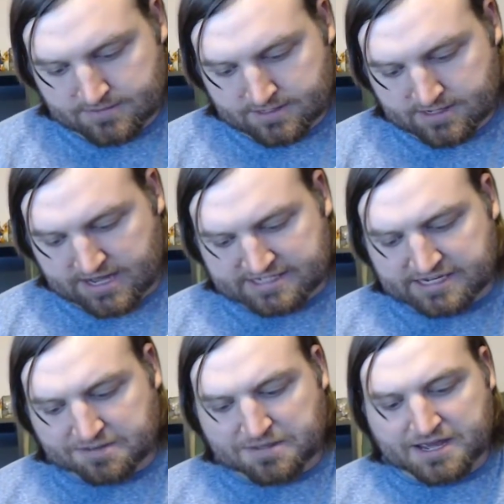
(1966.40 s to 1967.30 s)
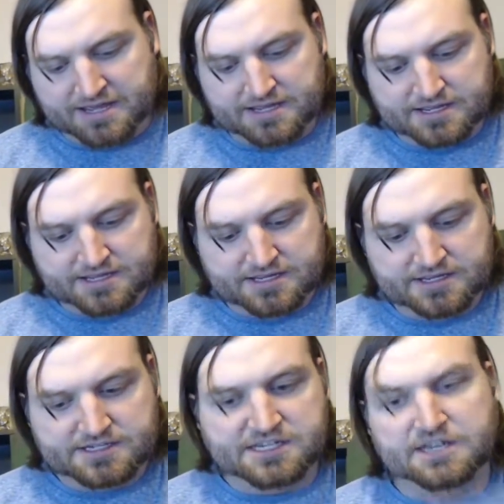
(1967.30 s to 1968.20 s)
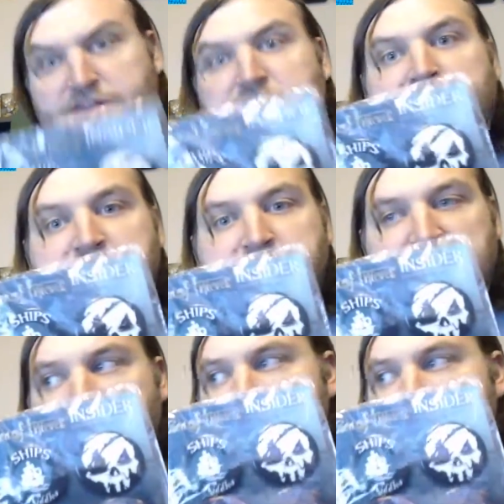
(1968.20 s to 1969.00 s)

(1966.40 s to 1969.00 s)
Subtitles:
Got some Sea of Thieves pins